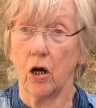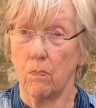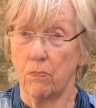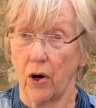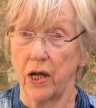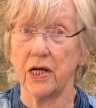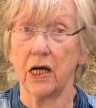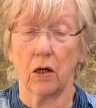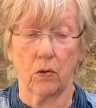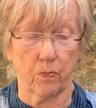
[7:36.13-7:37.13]

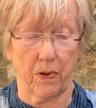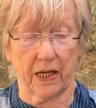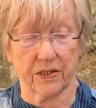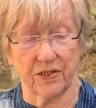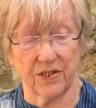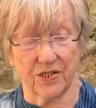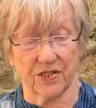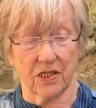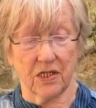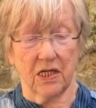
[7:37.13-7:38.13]
breaking old
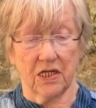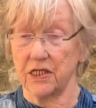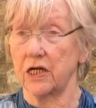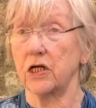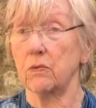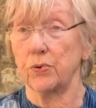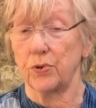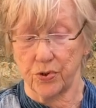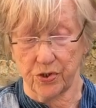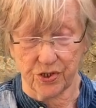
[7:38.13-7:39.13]
patterns, setting
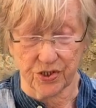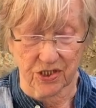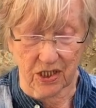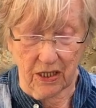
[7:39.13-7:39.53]
borders,